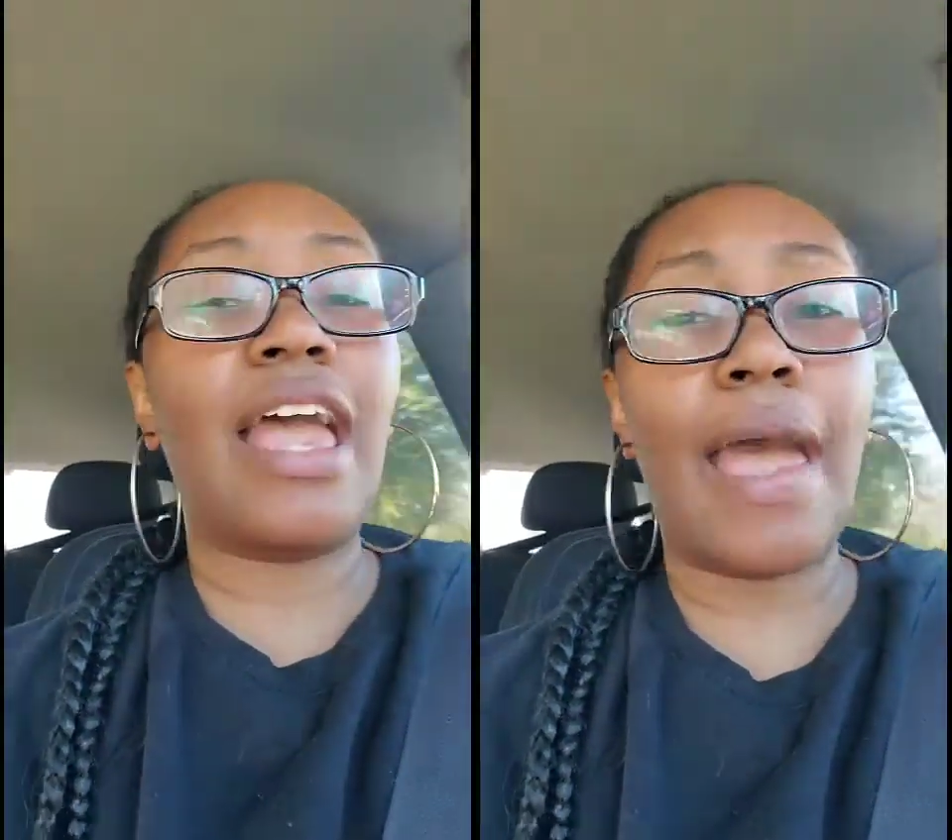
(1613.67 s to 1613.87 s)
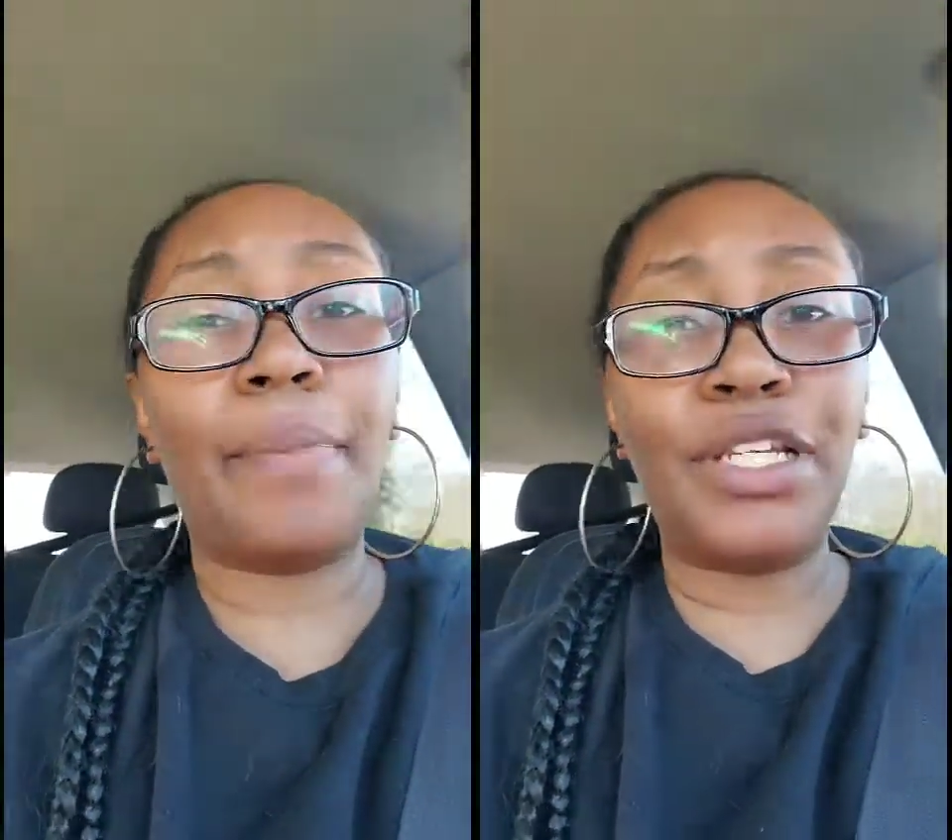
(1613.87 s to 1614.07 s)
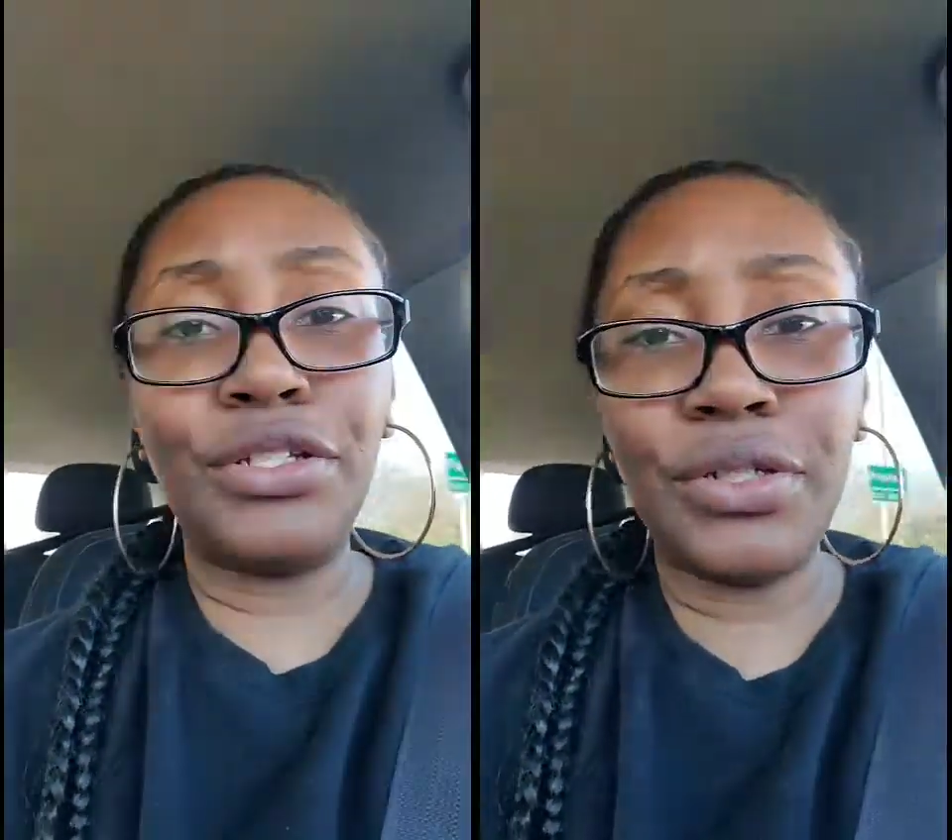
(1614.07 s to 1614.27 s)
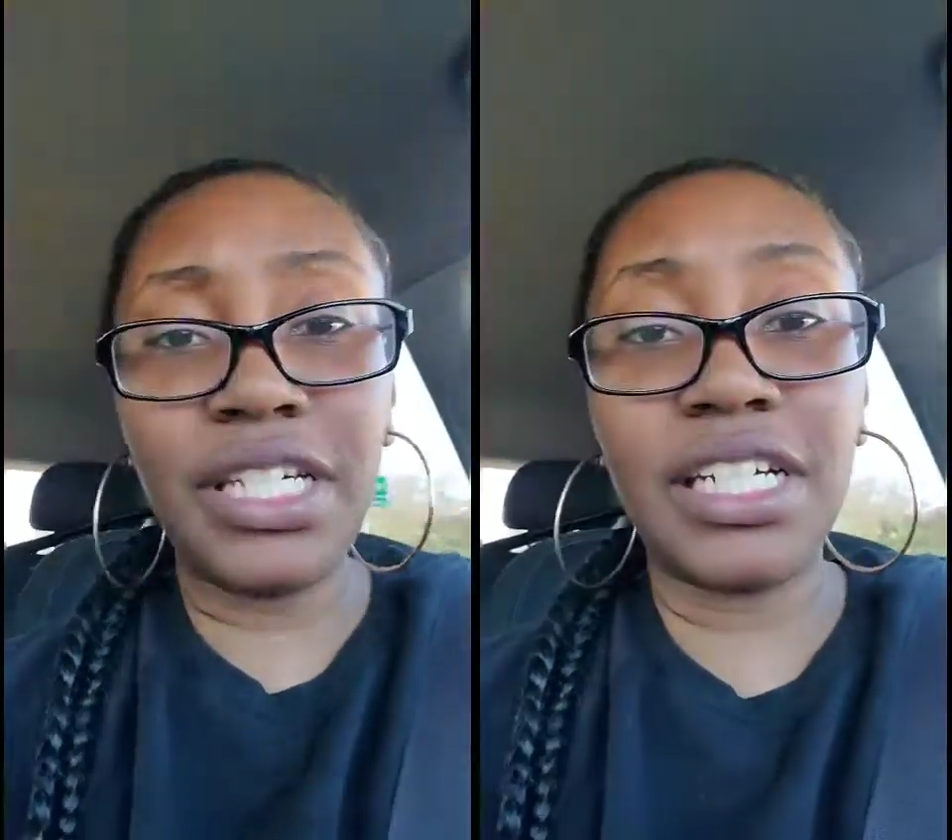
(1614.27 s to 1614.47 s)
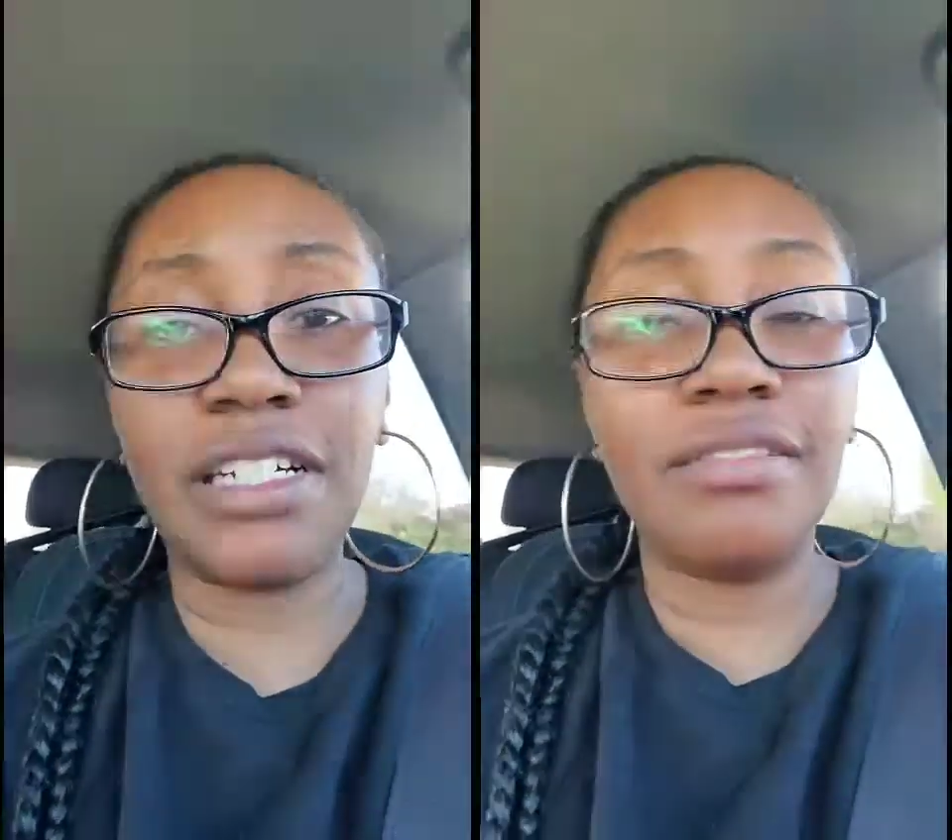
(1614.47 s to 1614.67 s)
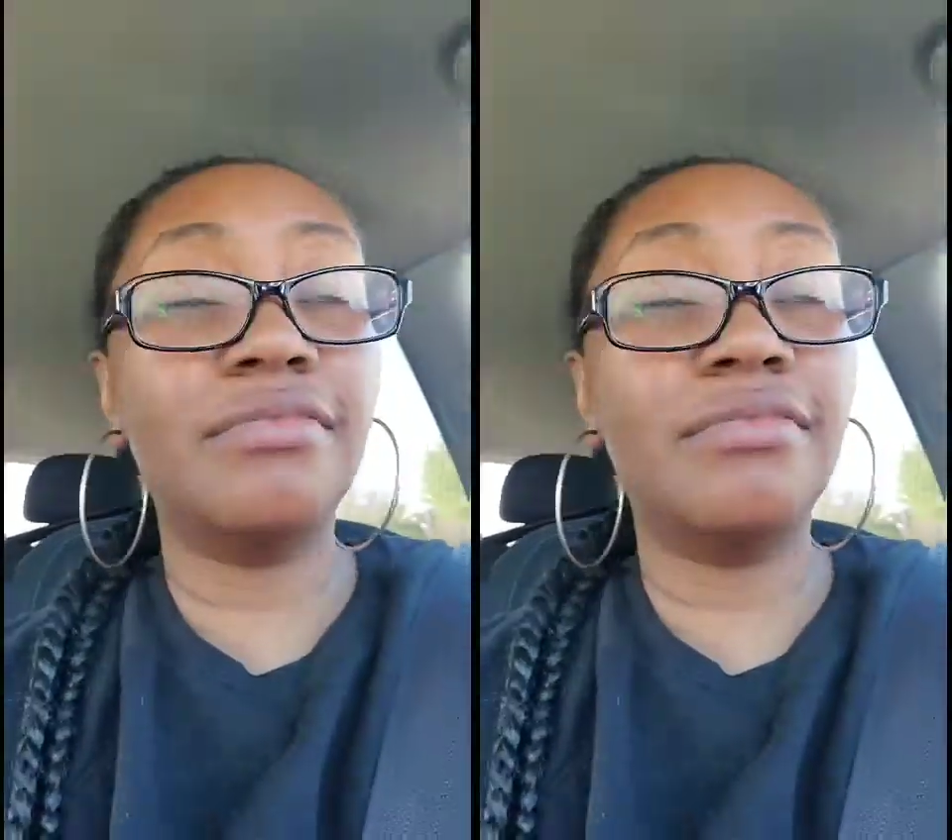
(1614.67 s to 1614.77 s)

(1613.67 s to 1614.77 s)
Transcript: happy New Year,